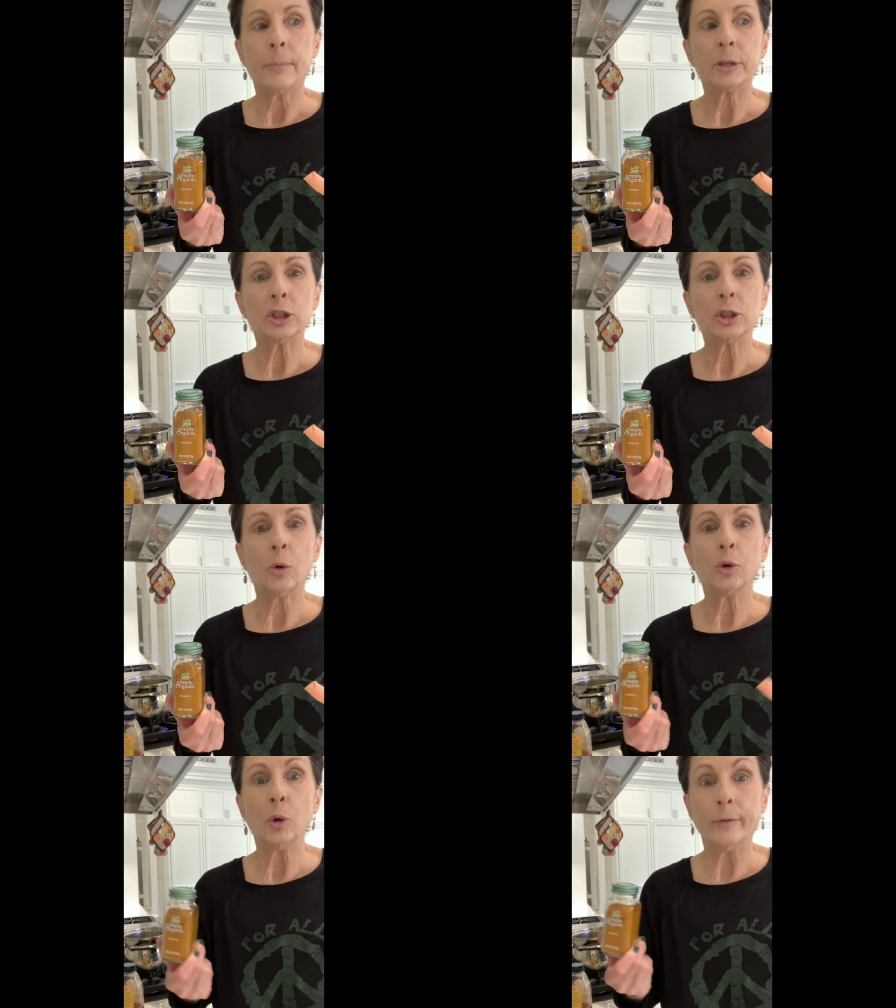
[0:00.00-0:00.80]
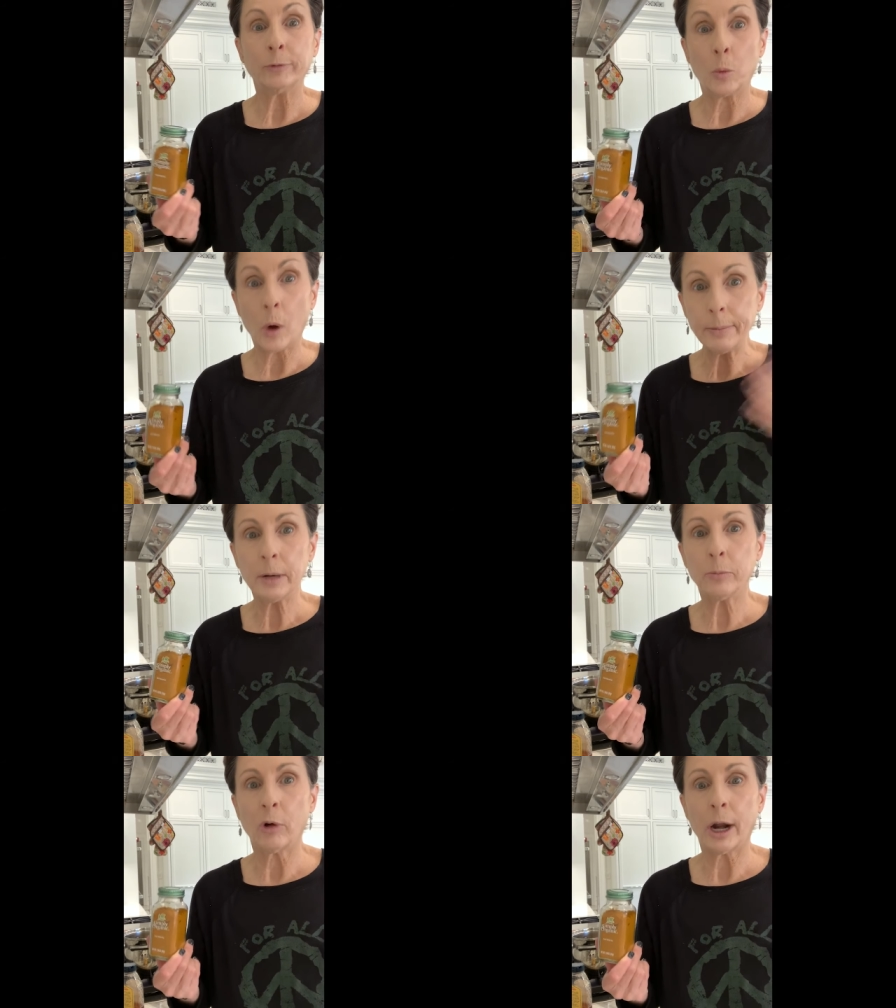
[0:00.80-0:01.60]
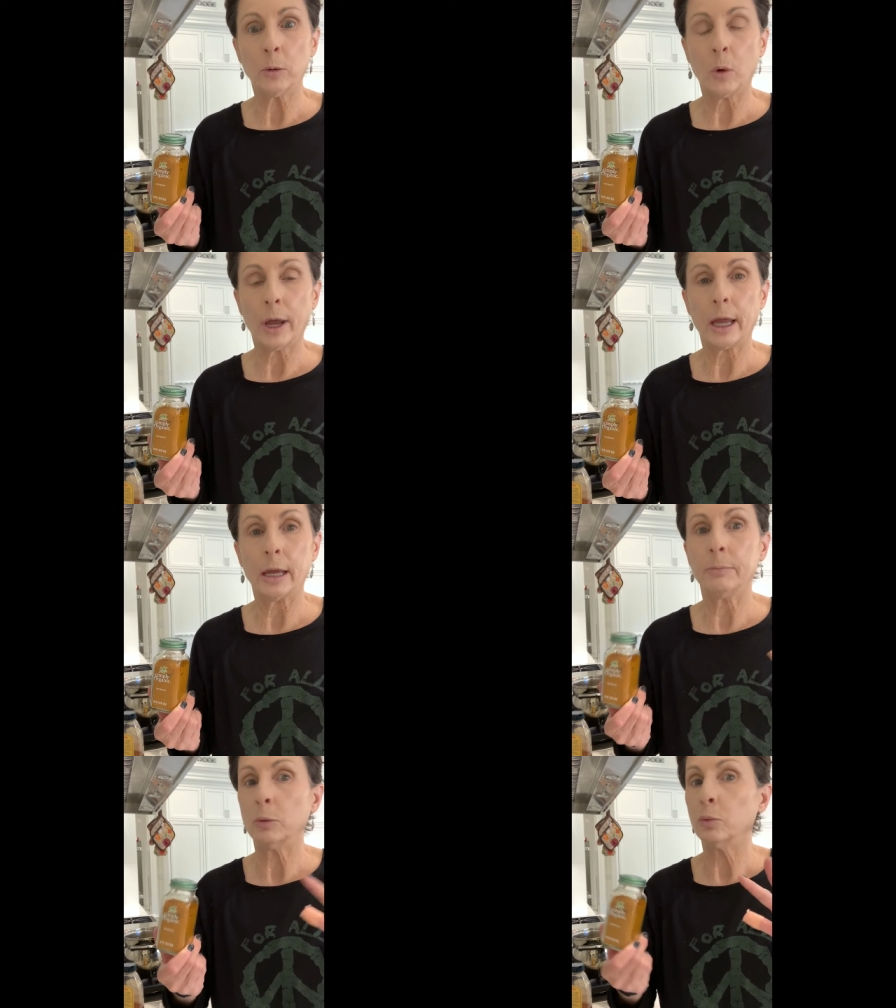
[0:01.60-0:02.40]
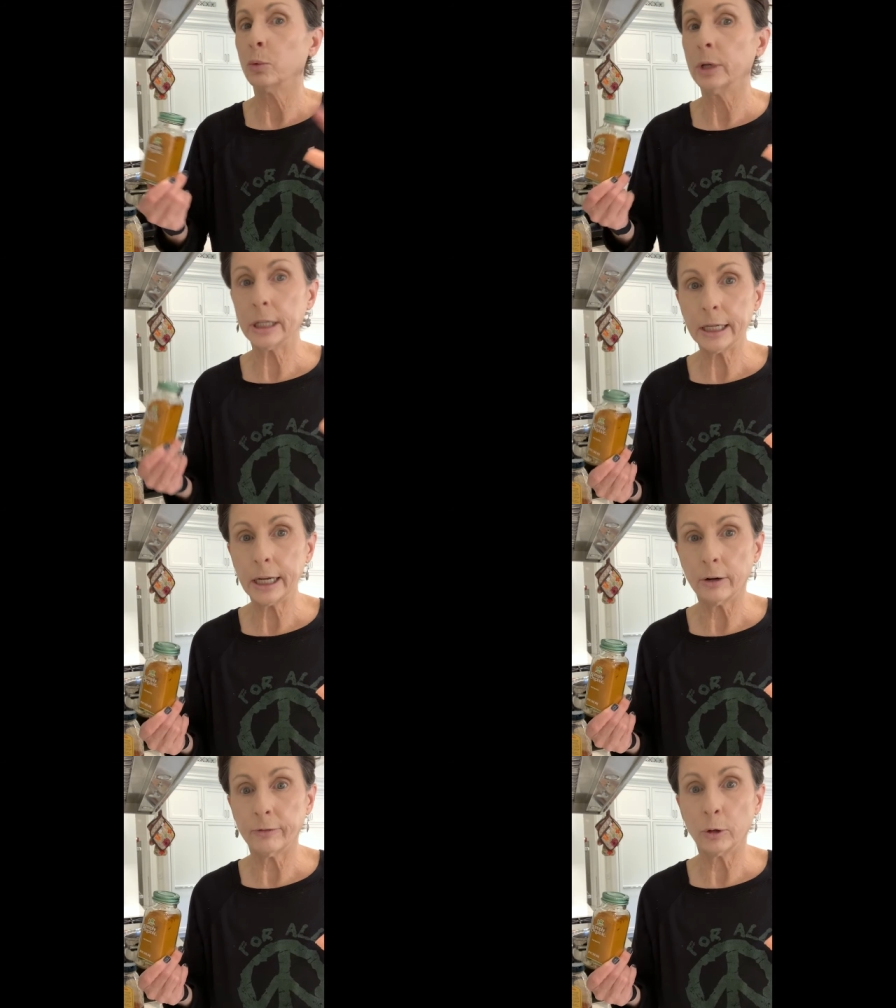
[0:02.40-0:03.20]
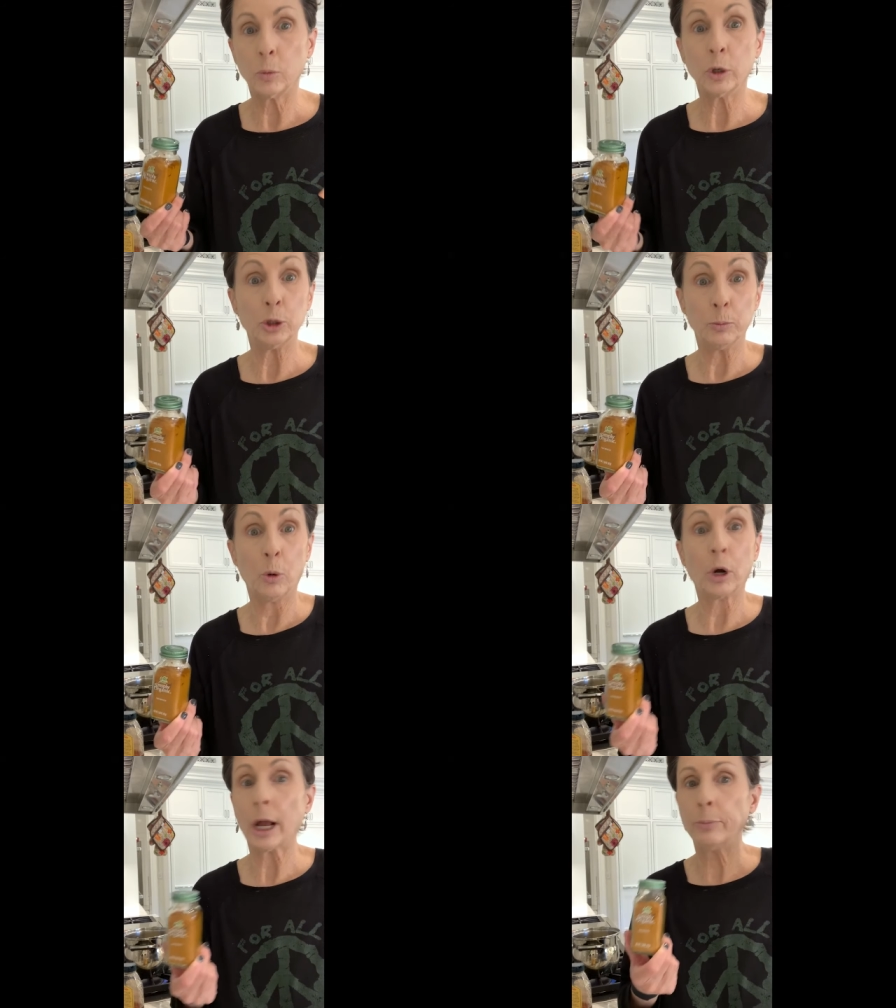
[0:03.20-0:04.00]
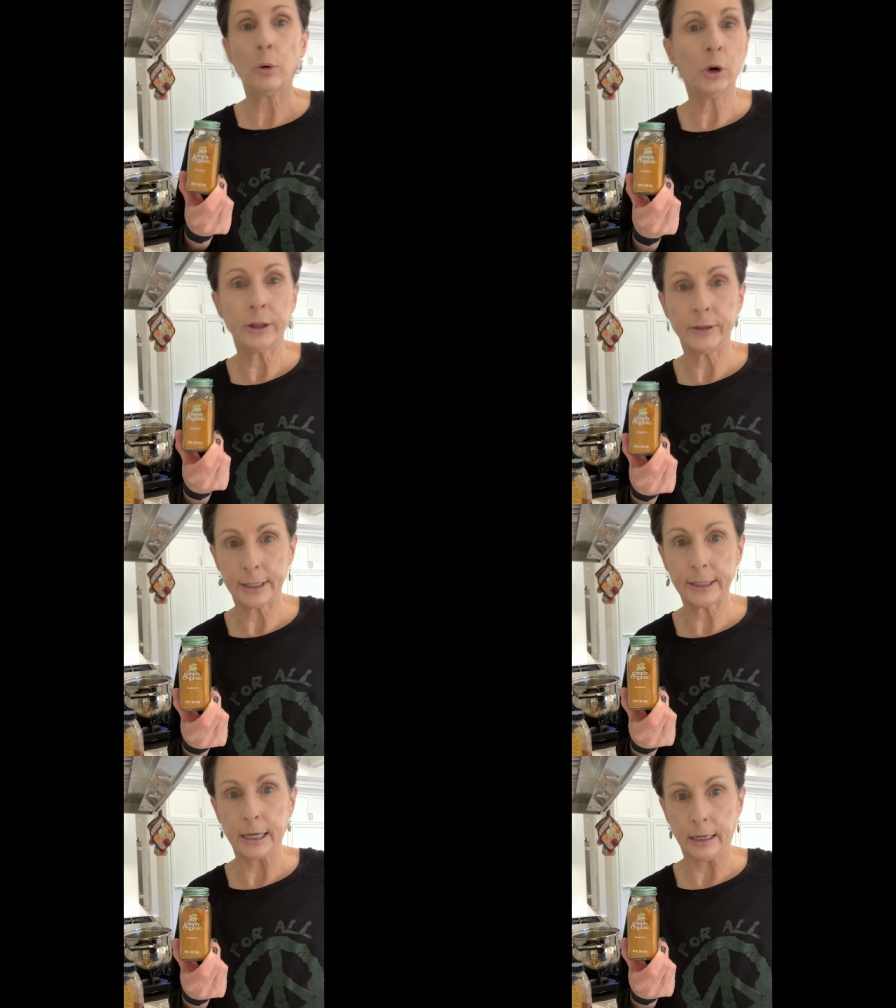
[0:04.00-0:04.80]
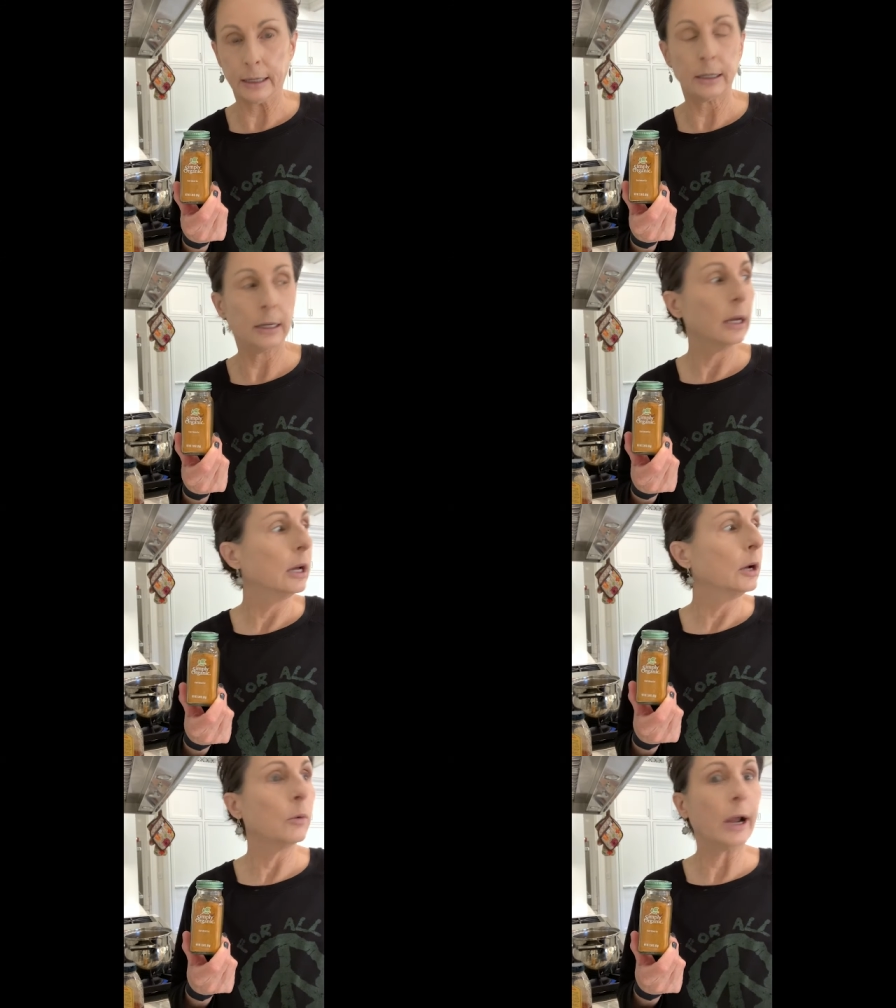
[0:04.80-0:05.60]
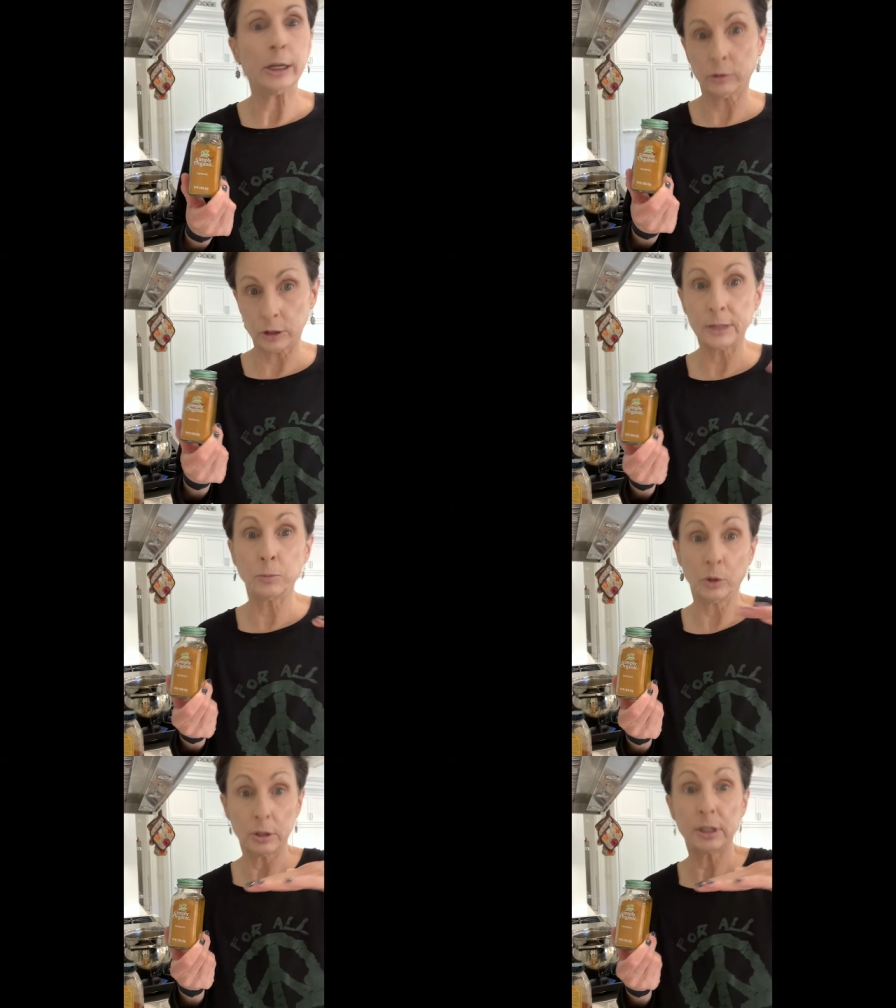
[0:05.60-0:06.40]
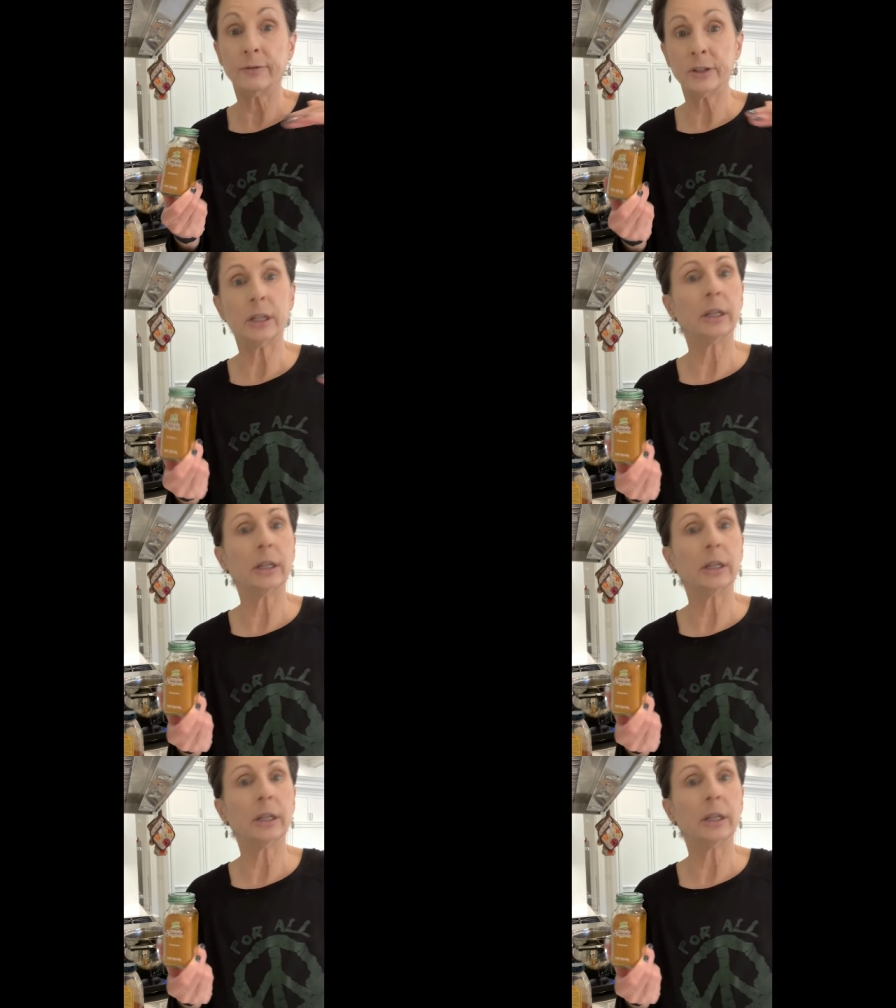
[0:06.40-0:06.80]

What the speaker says: So you have to wipe it up right away. Be really careful when you pour it. I pour it in the sink, right? We'll sift it